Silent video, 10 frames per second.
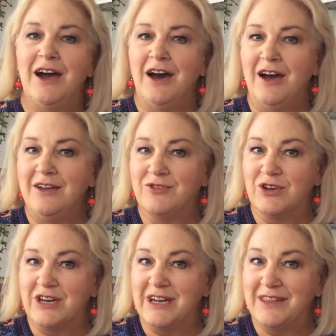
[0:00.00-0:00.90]
I've got
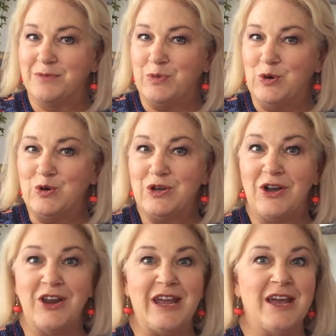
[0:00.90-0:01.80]
another book
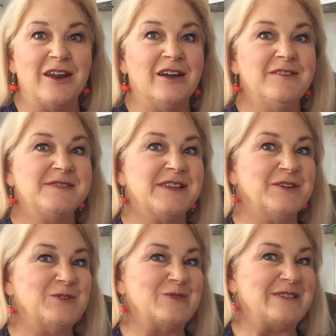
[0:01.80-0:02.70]
on our life
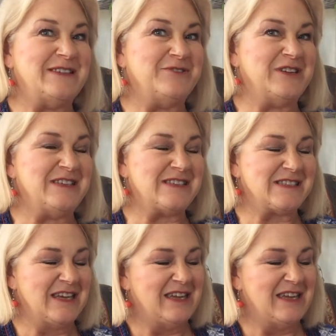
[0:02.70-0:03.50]
cycle series.